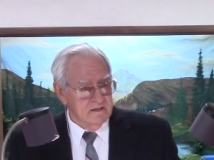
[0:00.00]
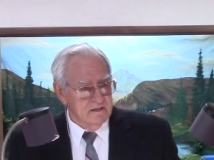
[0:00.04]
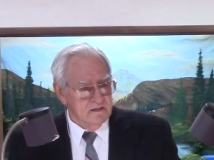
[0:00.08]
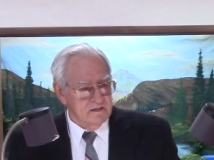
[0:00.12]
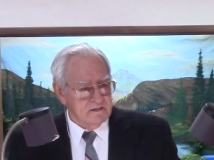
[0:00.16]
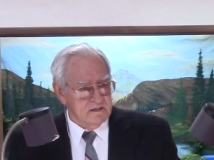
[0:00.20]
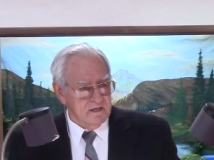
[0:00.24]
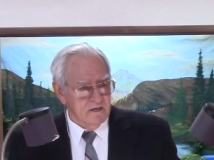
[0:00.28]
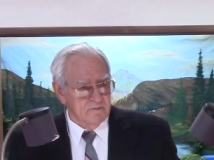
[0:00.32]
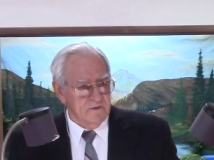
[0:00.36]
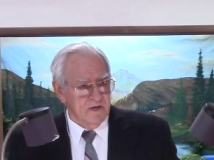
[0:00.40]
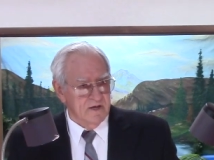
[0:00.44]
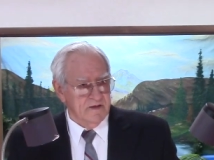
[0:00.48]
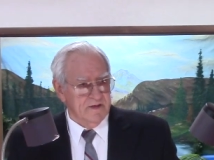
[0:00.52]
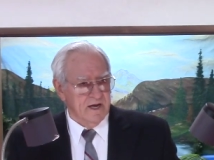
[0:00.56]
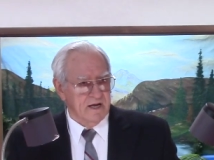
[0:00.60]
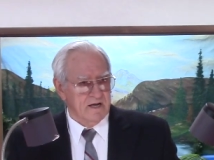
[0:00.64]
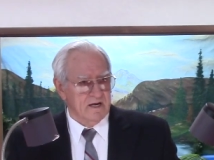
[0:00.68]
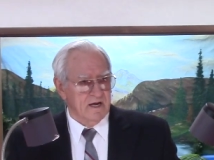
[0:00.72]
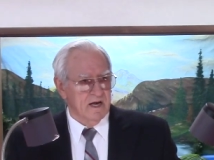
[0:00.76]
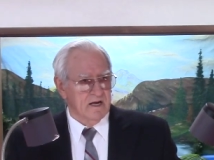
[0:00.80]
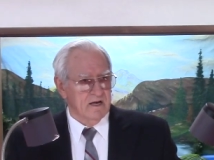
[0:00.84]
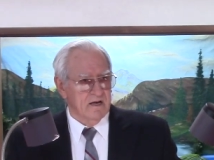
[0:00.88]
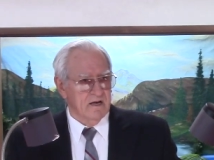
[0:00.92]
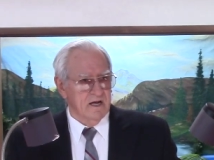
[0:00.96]
Somehow
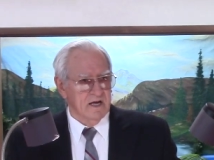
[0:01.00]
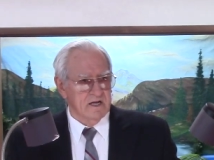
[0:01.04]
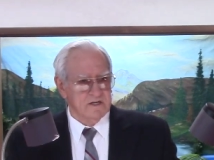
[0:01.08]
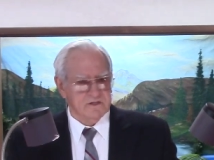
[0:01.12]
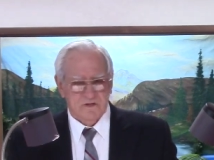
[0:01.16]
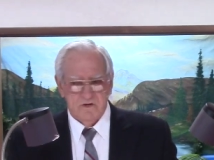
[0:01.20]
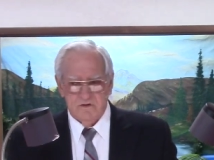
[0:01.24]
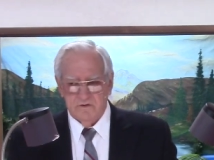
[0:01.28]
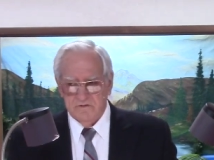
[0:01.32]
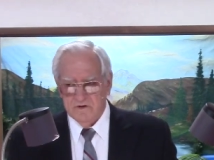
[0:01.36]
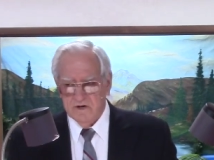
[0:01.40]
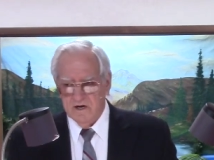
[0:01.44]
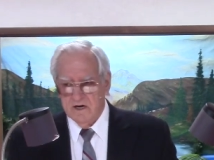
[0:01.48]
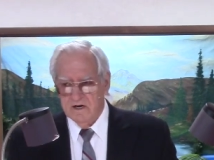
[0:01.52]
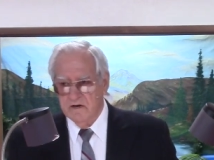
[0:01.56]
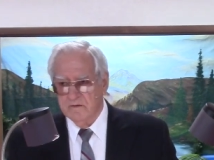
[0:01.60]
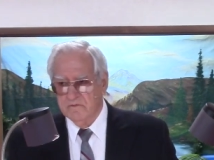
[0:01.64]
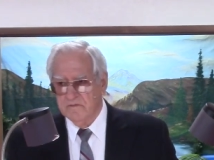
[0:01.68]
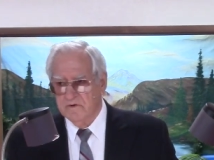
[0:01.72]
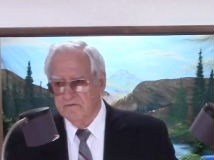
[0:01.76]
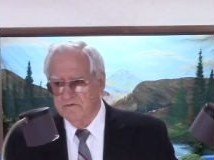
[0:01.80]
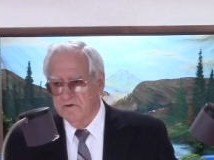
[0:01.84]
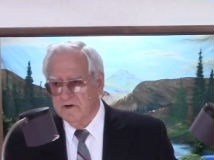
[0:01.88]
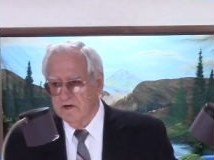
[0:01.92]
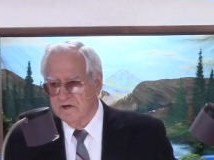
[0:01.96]
that got lost over a
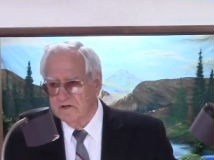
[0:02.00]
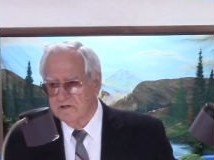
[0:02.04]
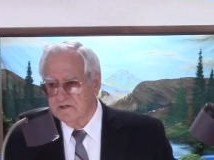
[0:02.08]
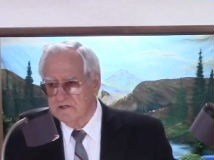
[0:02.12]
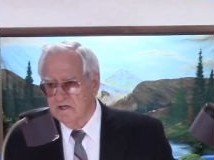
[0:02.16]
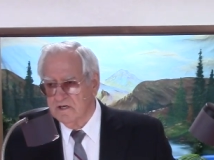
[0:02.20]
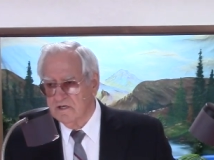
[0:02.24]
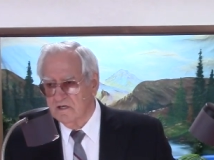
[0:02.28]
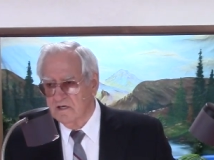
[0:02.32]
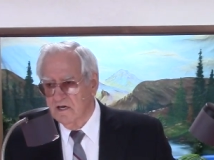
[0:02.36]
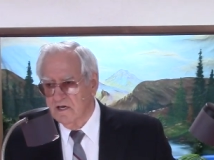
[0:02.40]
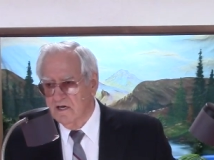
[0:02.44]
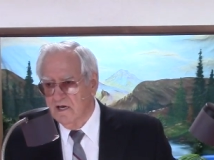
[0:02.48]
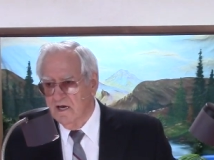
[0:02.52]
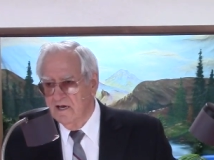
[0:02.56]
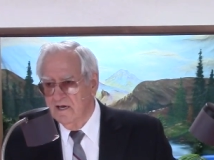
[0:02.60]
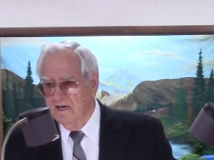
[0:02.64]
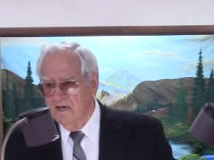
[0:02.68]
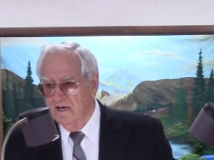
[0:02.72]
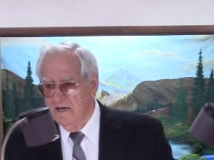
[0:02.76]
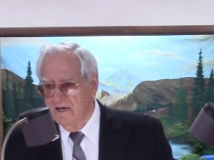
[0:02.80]
number of years, didn't it?